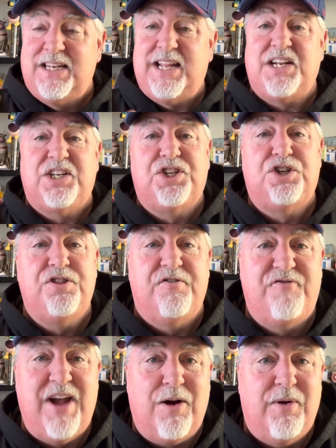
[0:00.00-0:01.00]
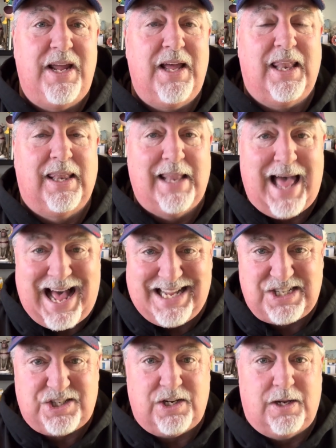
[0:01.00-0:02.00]
Takes us to the very
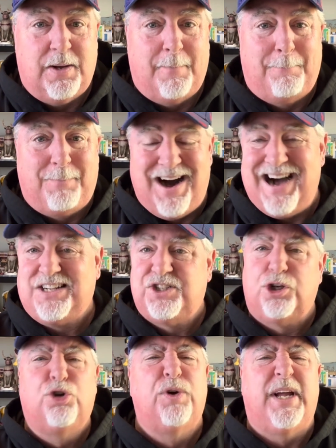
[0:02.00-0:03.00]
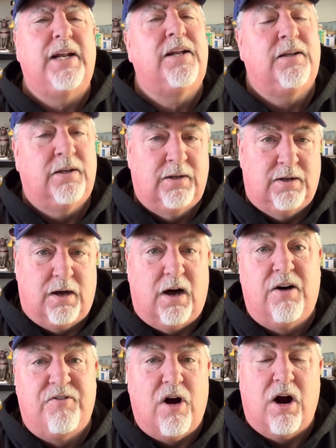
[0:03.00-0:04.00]
last box grid
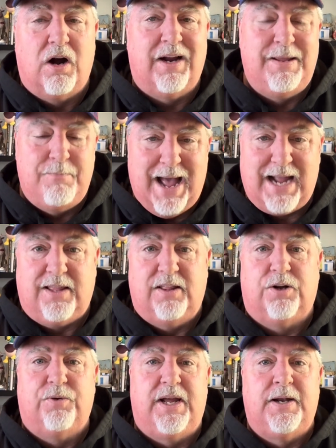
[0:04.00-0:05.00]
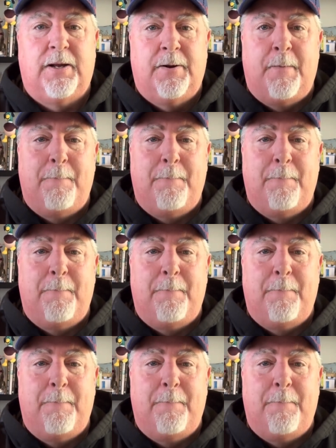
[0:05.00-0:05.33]
of our Immaculate grid.